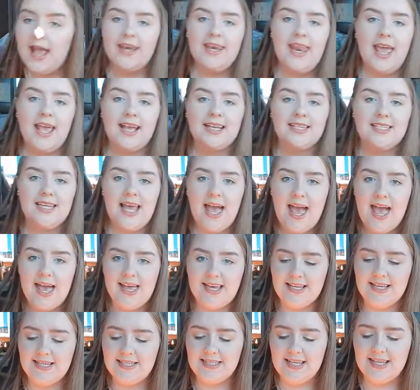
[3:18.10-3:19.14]
Next
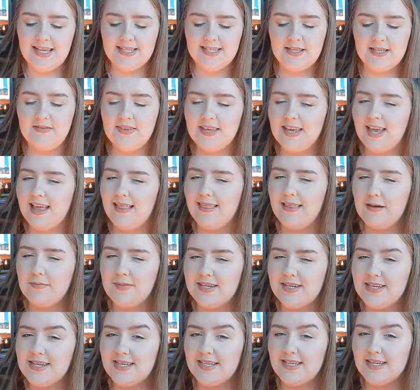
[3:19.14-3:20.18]
is something a little
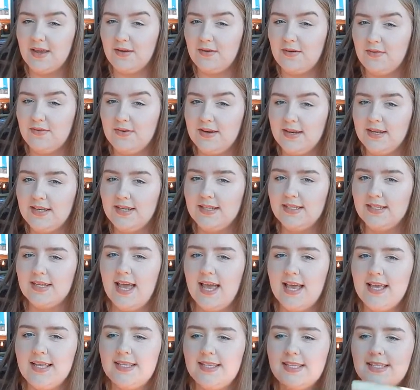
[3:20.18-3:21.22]
bit different.
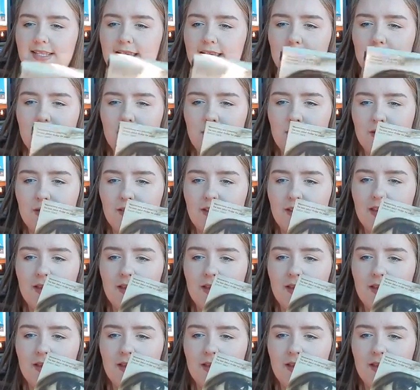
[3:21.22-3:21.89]
It's a book.